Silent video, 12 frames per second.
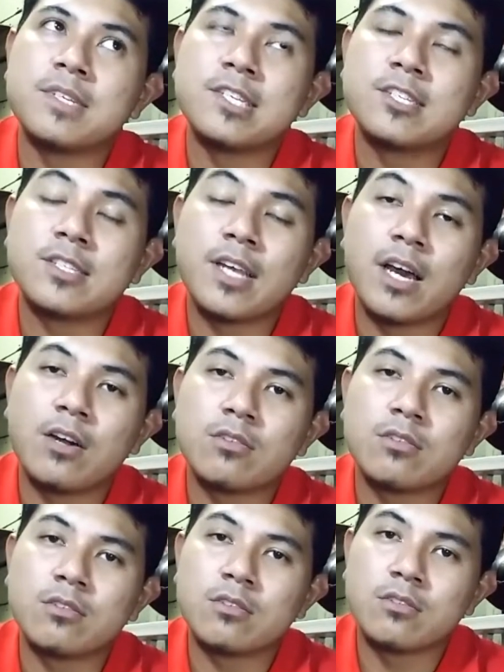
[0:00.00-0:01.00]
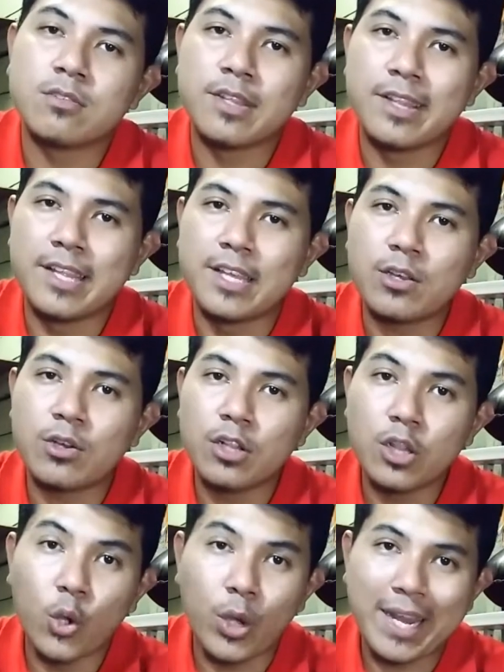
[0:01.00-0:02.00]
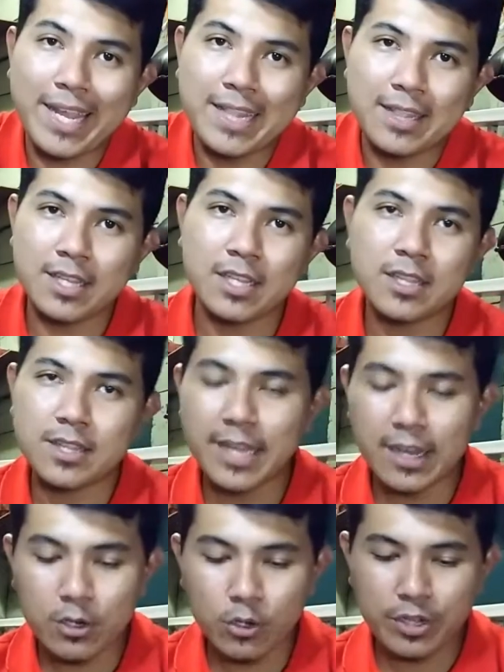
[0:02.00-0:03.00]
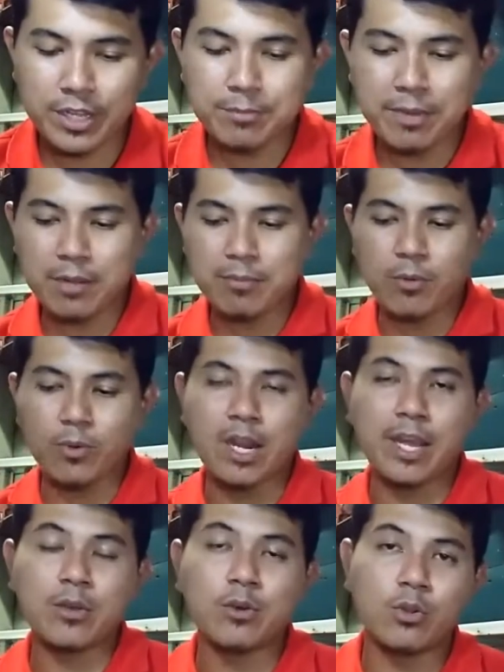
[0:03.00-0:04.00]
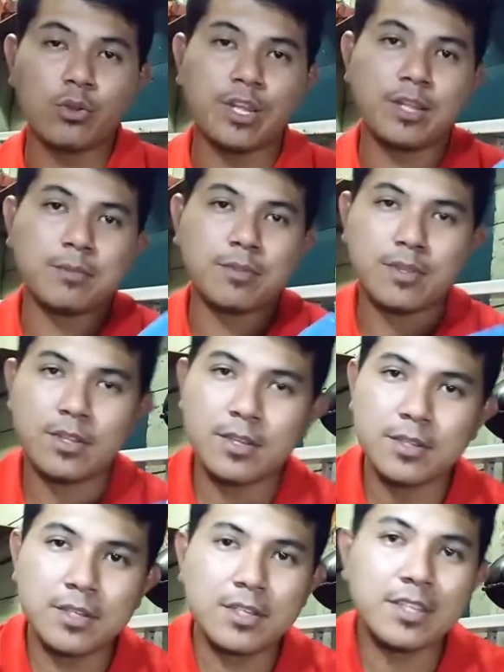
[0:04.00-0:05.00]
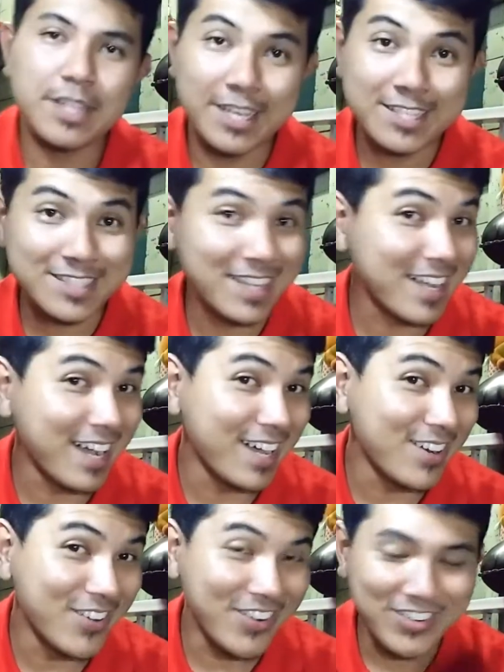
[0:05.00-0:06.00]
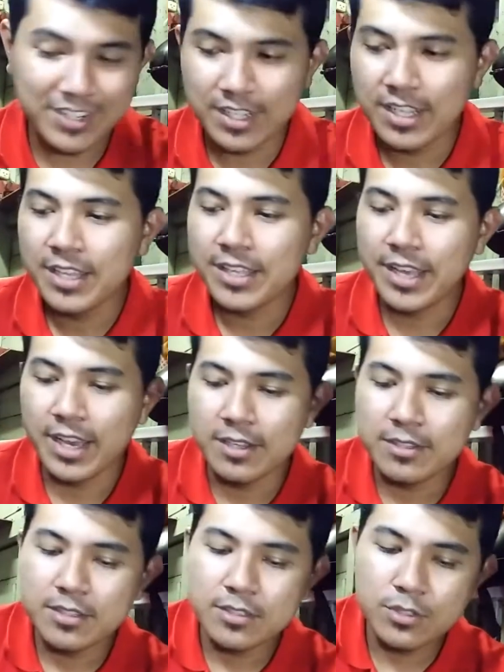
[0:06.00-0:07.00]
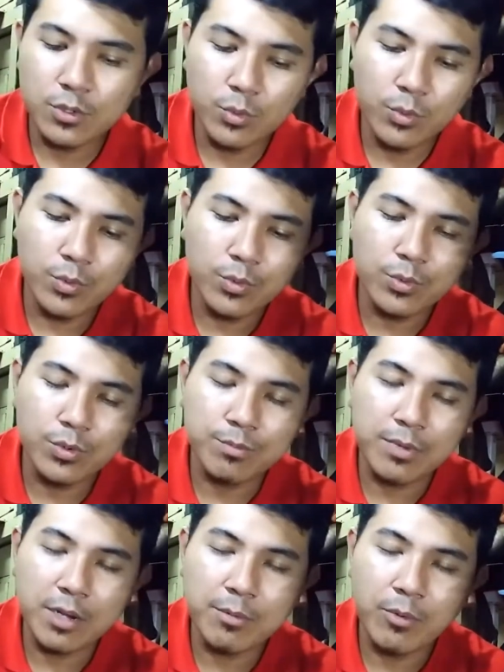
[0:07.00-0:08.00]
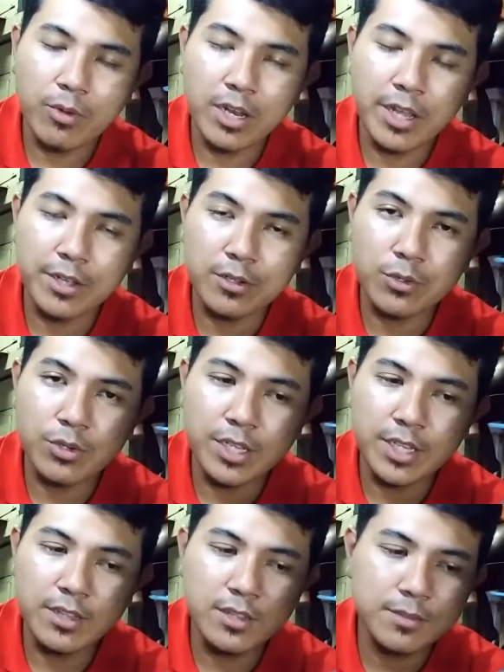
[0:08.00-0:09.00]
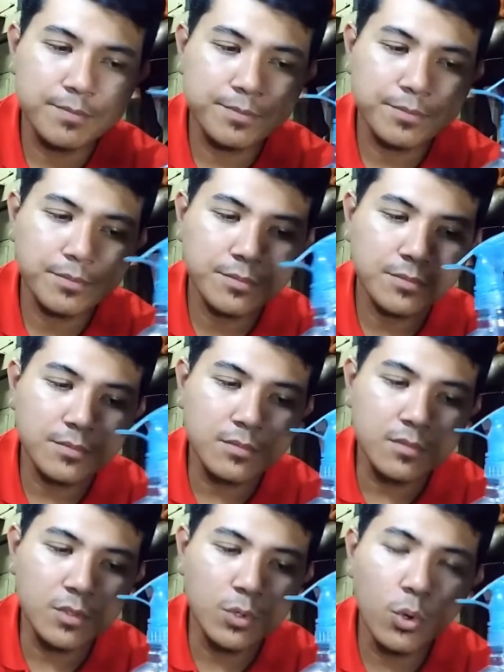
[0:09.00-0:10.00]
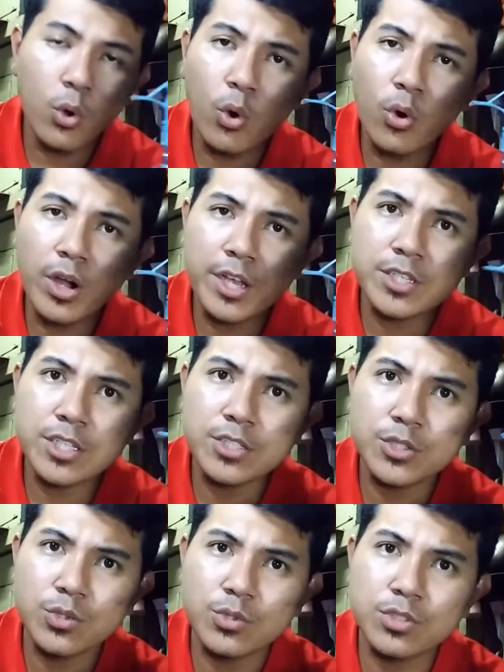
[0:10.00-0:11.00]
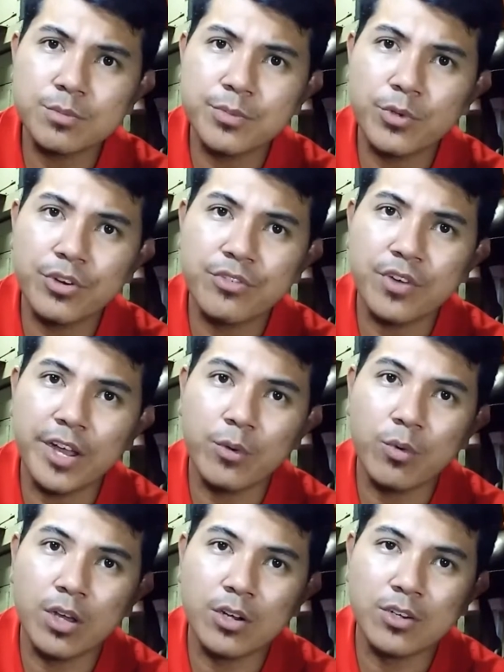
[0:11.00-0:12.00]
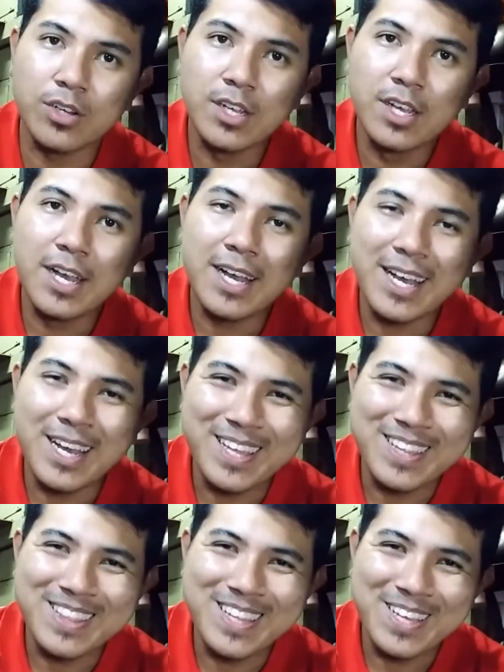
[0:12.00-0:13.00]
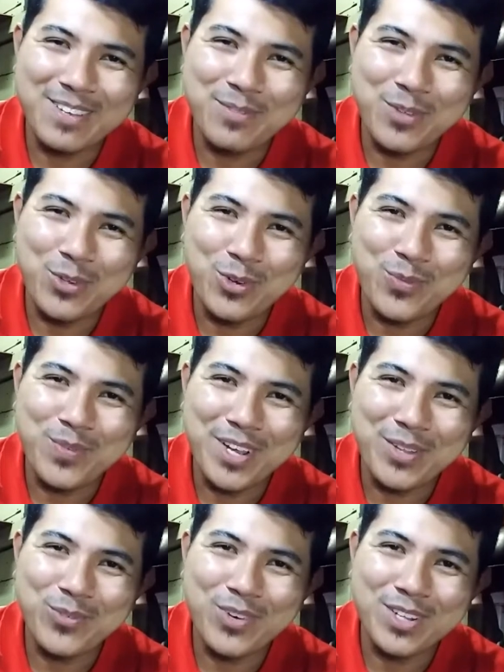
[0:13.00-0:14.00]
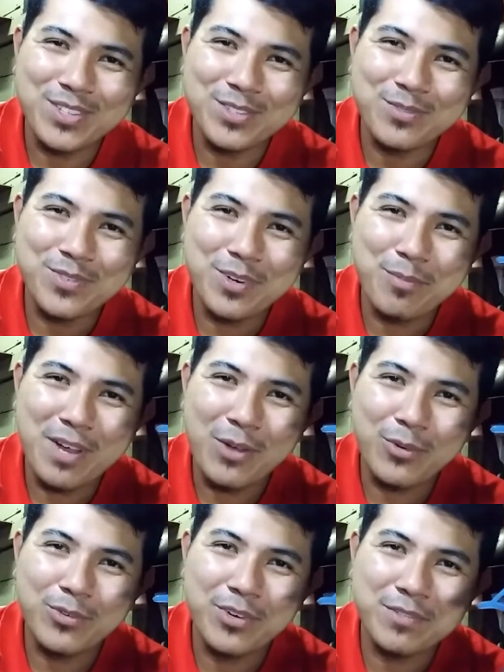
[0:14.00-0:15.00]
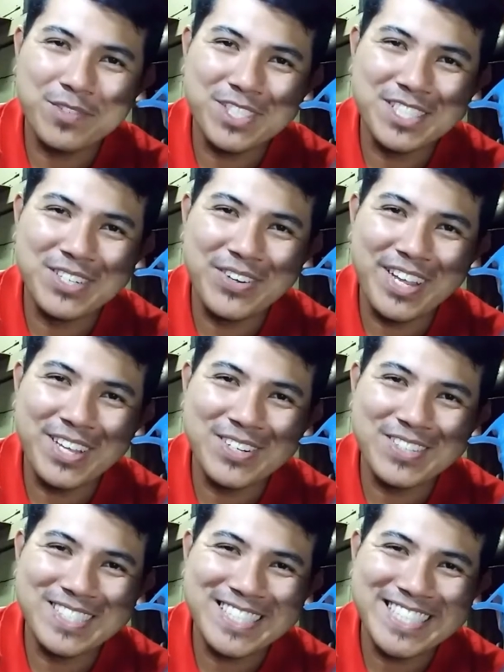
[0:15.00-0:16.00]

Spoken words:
ease out the chlorine, para mawala yung chlorine. Yes, Tagalog. Yeah, so para mawala yung chlorine. Or I just use purified water. I take purified water from our refrigerator.